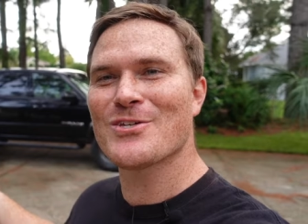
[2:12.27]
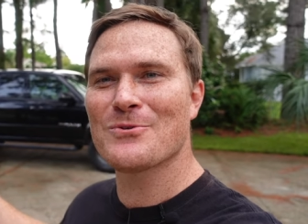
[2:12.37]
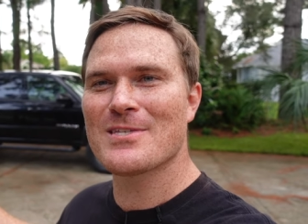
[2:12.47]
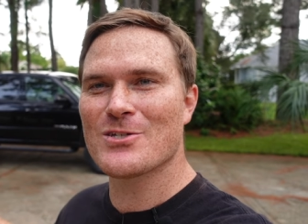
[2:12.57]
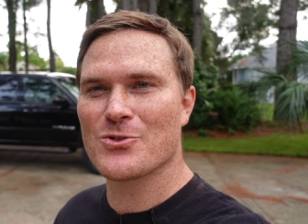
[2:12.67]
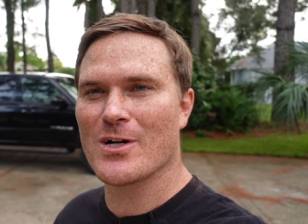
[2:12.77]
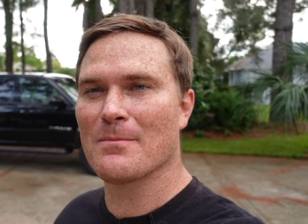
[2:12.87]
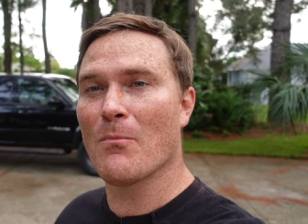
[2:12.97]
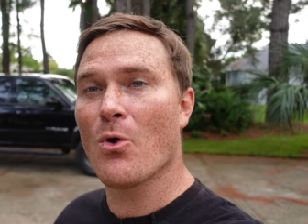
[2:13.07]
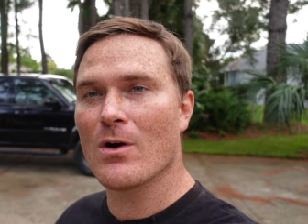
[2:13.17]
to use this
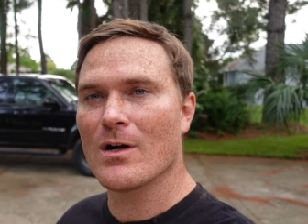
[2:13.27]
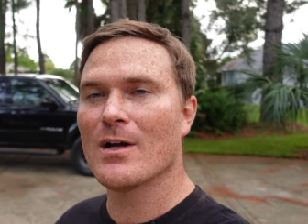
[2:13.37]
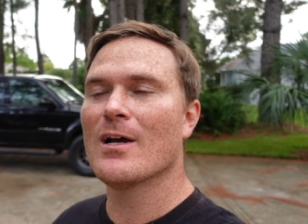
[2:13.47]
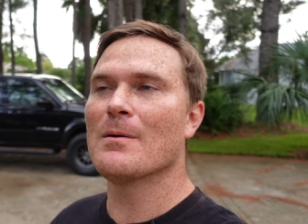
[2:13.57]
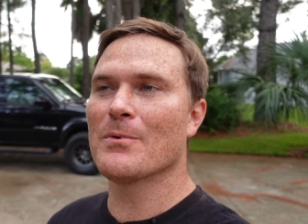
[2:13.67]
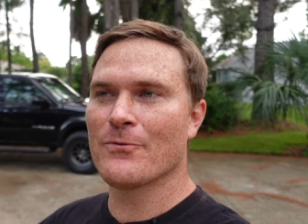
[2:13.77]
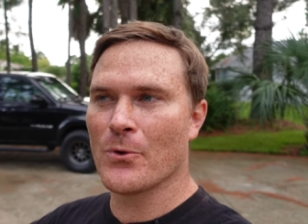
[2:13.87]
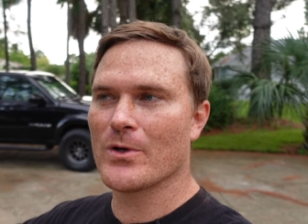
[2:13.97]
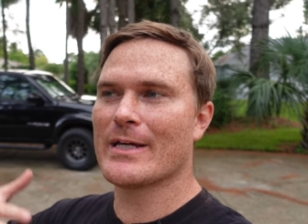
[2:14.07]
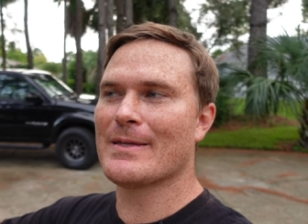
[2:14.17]
truck more
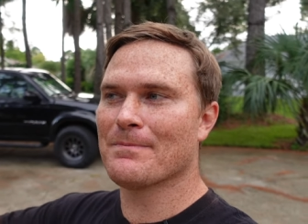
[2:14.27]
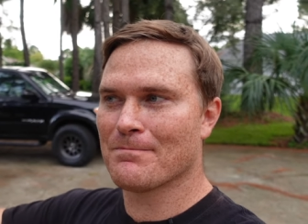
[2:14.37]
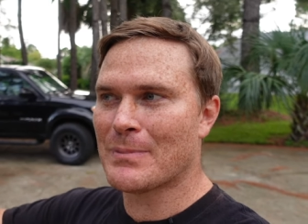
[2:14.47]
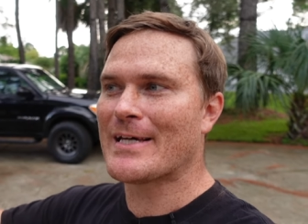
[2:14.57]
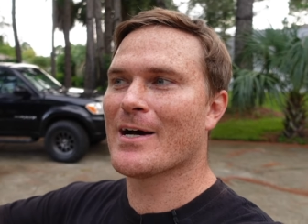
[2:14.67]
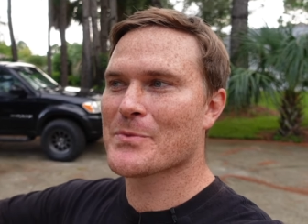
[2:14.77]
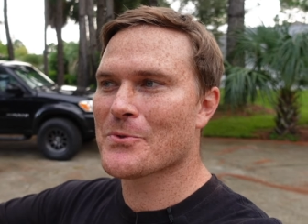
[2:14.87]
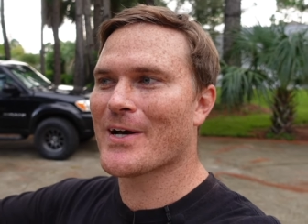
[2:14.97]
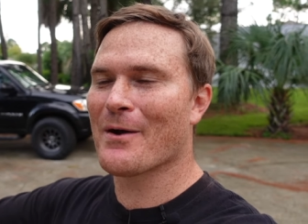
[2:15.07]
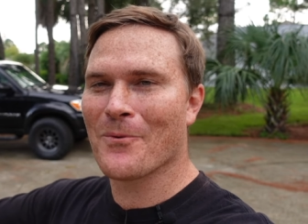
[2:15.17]
before it becomes
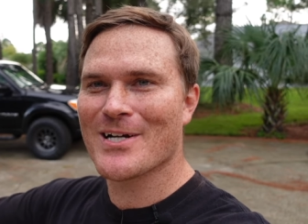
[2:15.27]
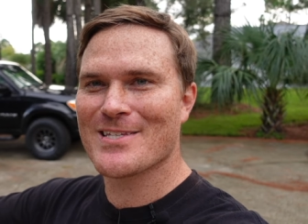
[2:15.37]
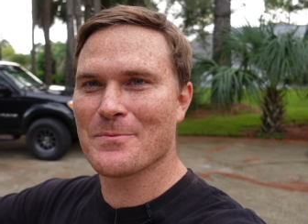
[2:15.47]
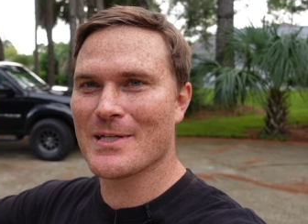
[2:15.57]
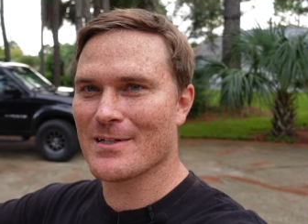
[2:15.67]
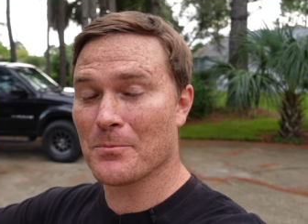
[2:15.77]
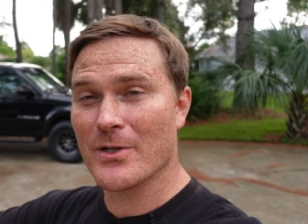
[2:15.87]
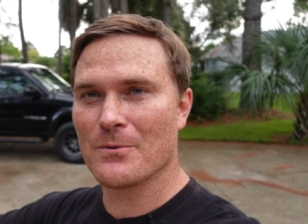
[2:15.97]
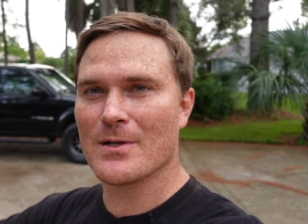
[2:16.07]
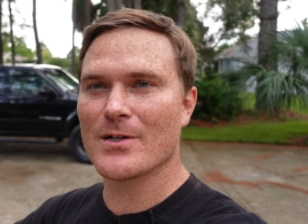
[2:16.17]
what I want it to be in a
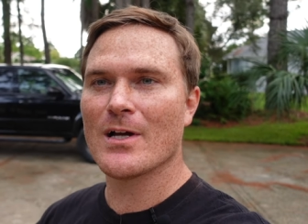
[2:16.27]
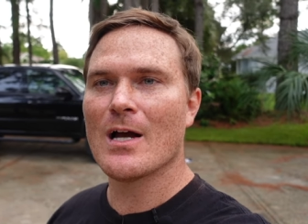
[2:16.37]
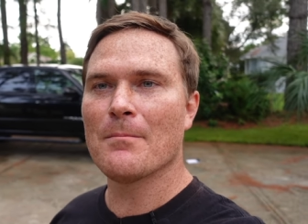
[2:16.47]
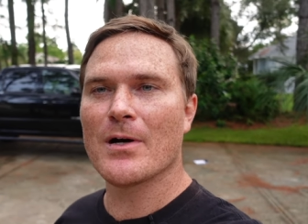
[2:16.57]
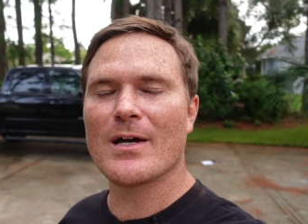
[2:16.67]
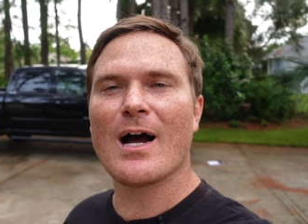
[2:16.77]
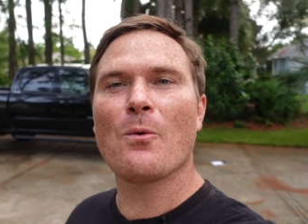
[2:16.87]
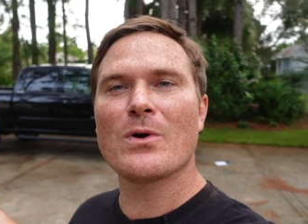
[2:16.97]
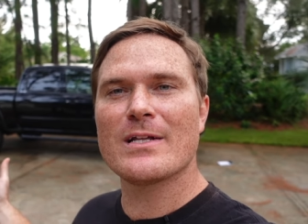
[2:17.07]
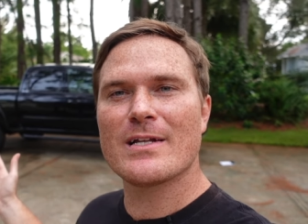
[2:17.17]
pre-runner, but I
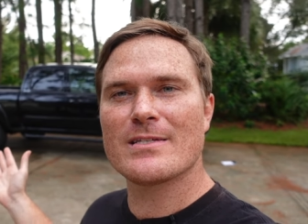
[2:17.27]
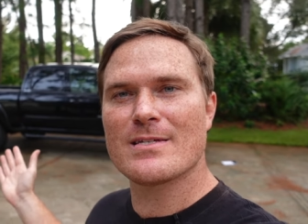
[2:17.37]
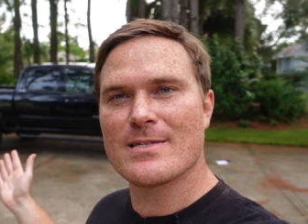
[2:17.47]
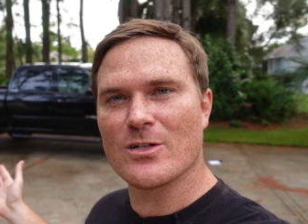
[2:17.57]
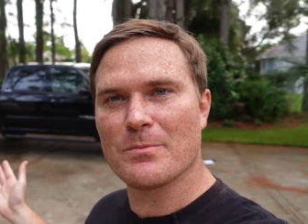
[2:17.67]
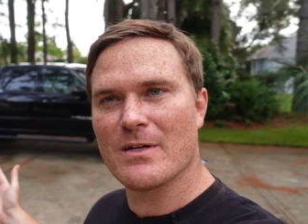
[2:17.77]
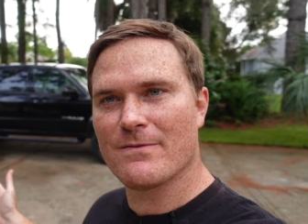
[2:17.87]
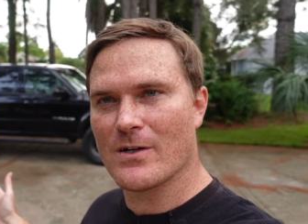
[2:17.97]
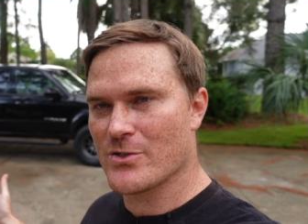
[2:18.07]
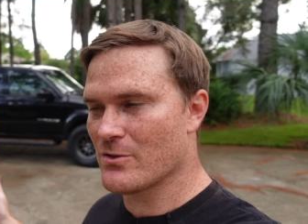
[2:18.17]
wanted it to still be a
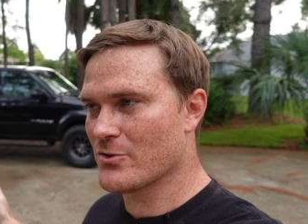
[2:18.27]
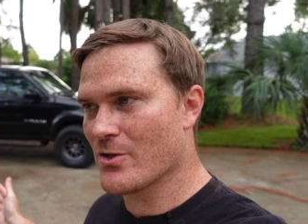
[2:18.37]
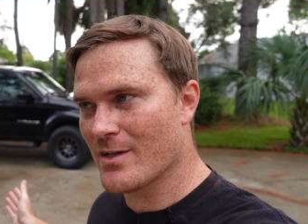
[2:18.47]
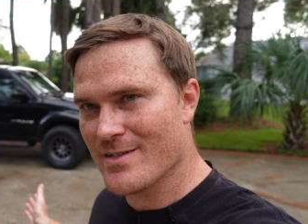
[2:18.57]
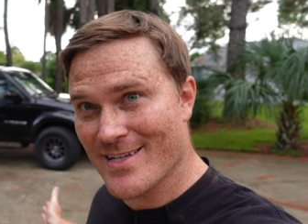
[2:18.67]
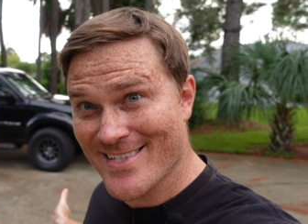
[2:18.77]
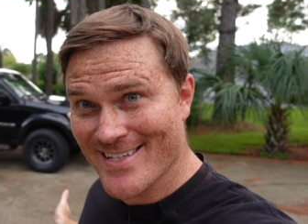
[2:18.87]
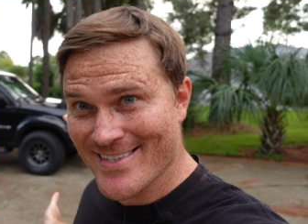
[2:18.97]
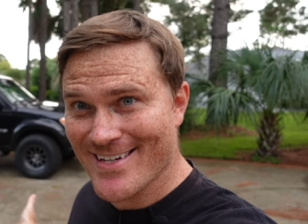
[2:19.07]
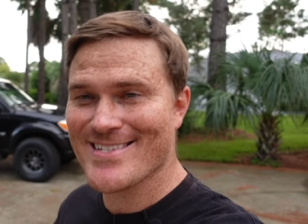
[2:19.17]
functional truck since
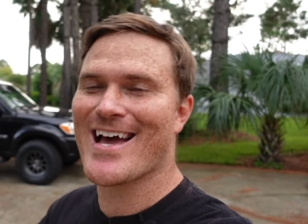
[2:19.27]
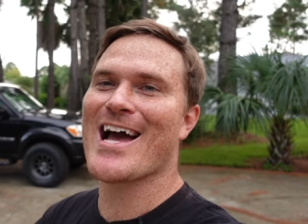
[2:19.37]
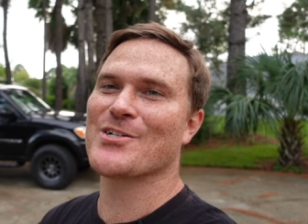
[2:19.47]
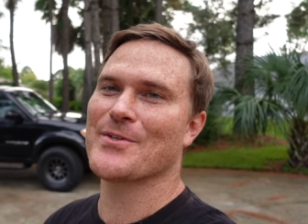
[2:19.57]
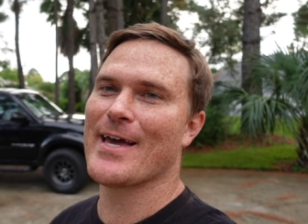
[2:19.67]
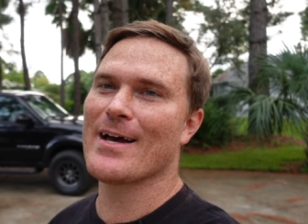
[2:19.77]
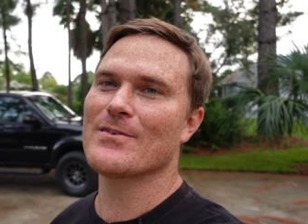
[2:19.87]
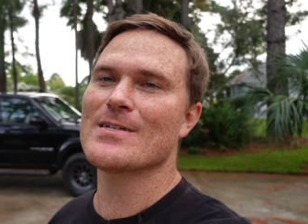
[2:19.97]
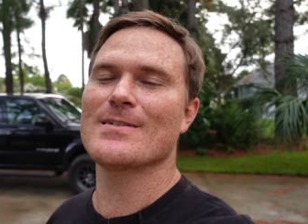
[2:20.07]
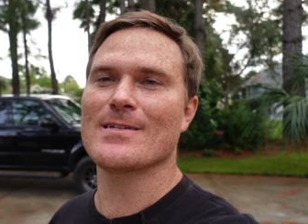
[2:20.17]
it does actually have
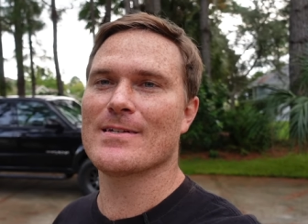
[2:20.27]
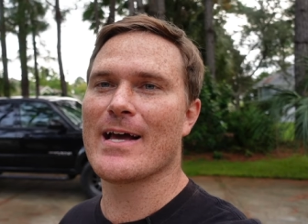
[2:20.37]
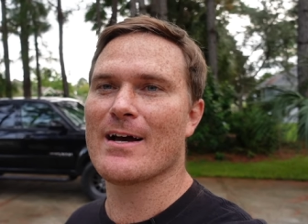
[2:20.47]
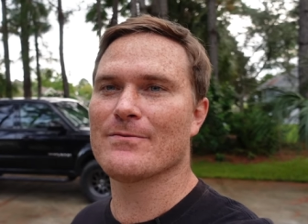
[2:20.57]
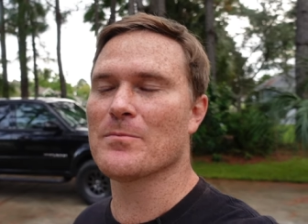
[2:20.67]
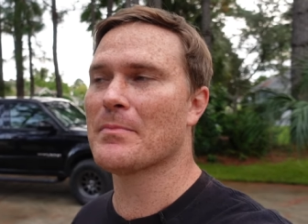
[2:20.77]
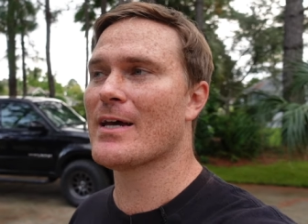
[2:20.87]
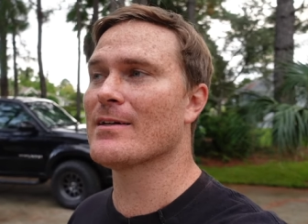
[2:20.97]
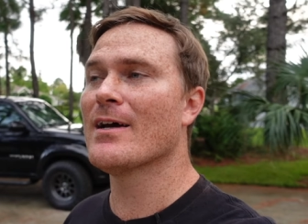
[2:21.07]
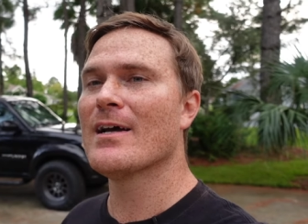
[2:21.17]
a six and a half foot
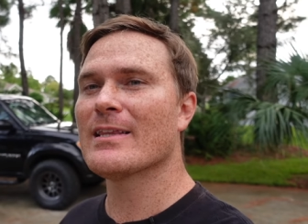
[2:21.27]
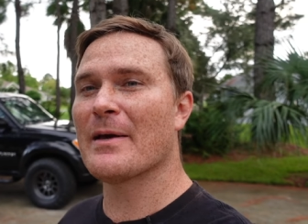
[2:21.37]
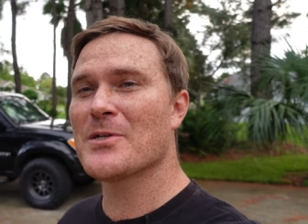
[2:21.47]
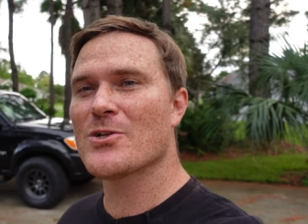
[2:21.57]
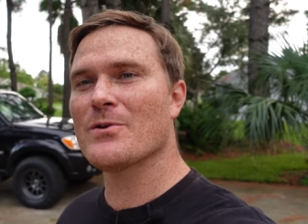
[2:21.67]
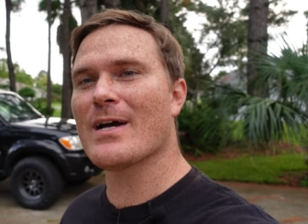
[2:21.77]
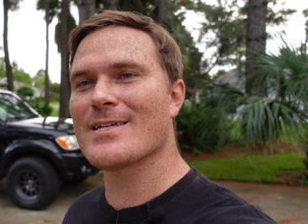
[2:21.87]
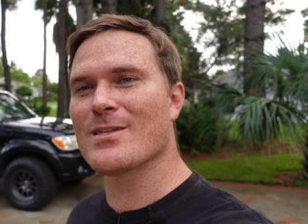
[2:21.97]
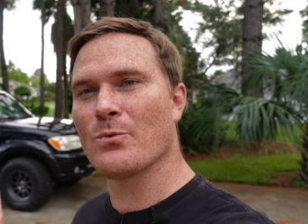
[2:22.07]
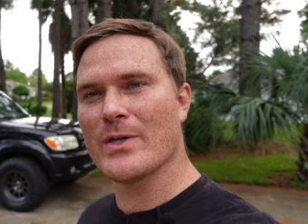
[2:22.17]
bed. Let me show you
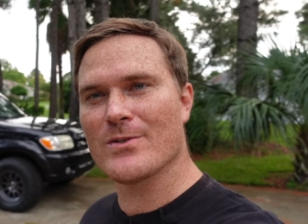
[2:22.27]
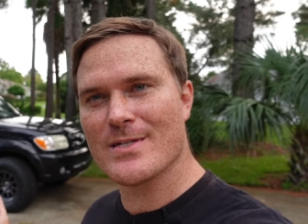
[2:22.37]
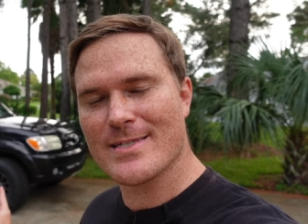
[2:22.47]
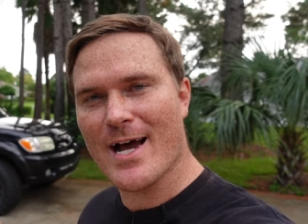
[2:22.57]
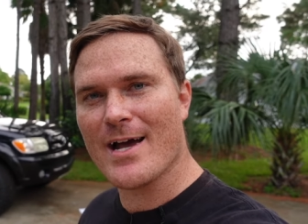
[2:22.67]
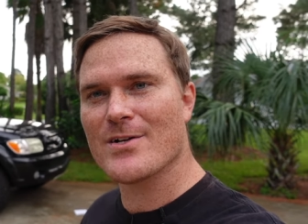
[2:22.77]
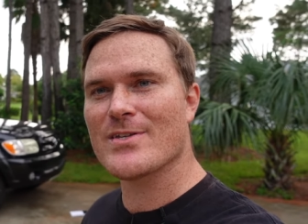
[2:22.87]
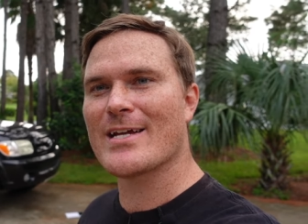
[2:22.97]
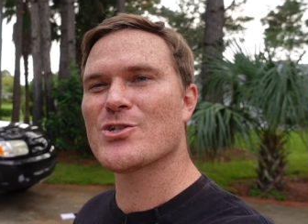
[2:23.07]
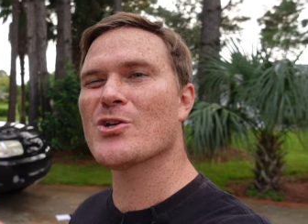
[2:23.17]
guys the wheels and tires
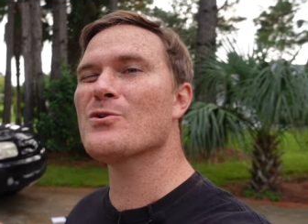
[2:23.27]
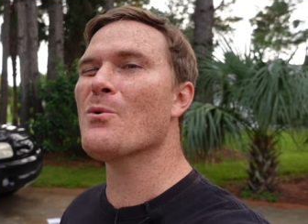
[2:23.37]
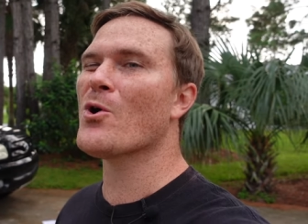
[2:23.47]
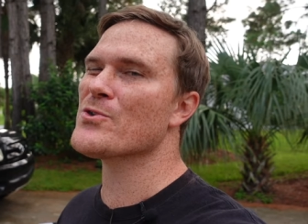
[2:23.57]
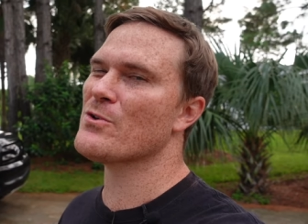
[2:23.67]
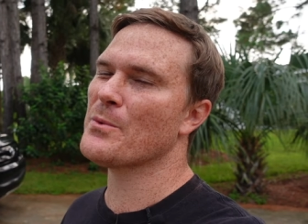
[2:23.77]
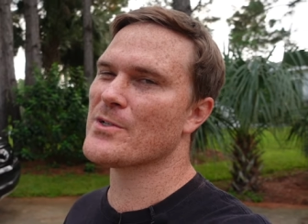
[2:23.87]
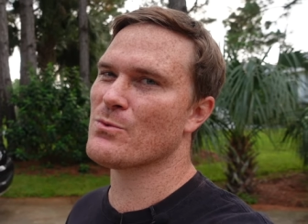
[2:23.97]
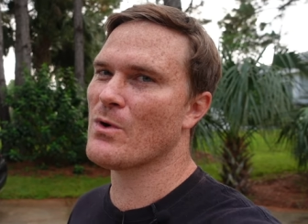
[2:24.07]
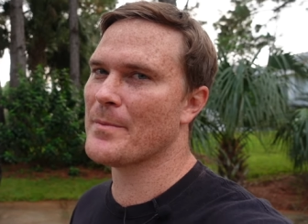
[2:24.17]
and show you also where
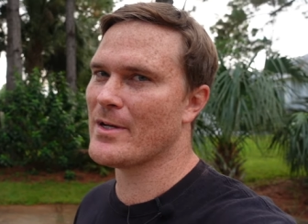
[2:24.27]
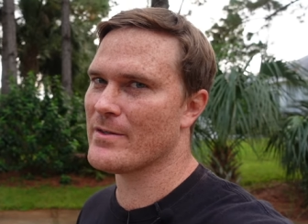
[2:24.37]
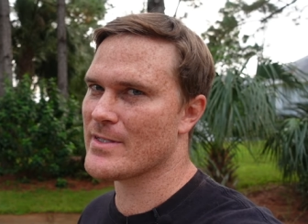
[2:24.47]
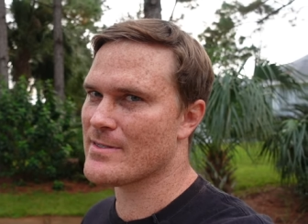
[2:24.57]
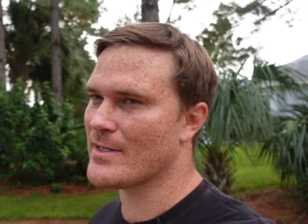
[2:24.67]
it's rubbing on this